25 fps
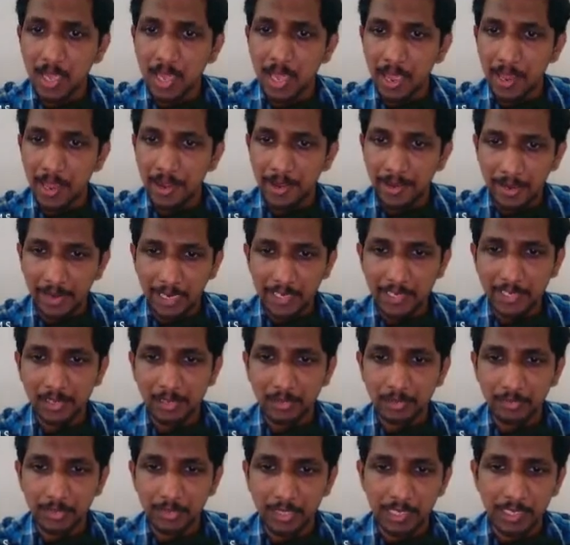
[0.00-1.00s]
And right
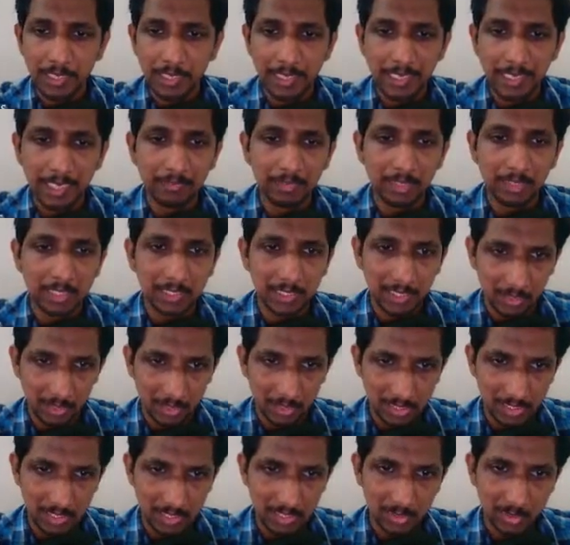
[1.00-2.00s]
now we are dealing with
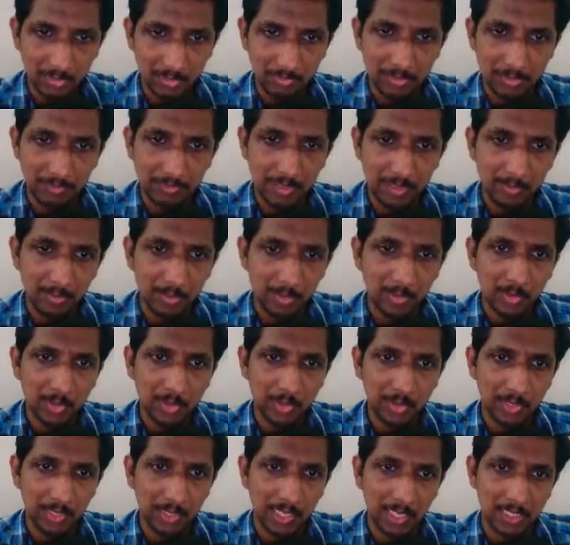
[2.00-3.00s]
torsion. So we will move
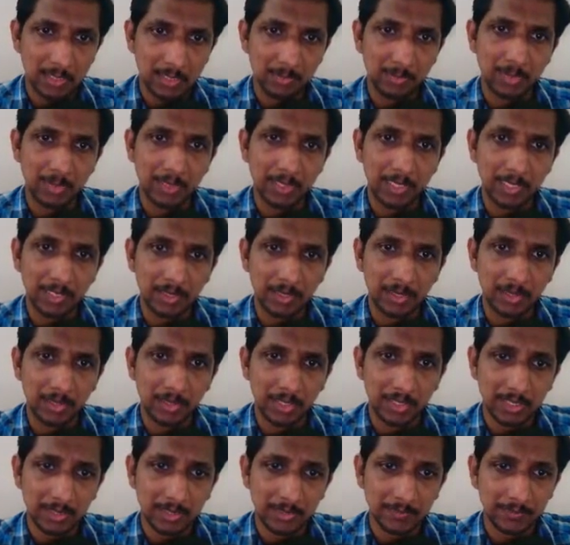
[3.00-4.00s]
on to the corresponding
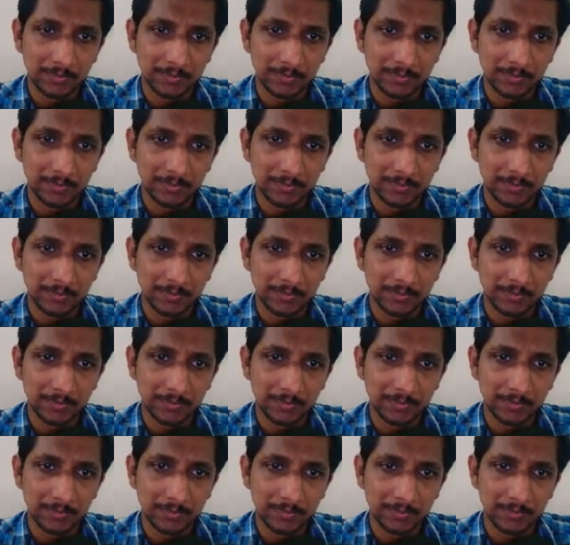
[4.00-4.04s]
code.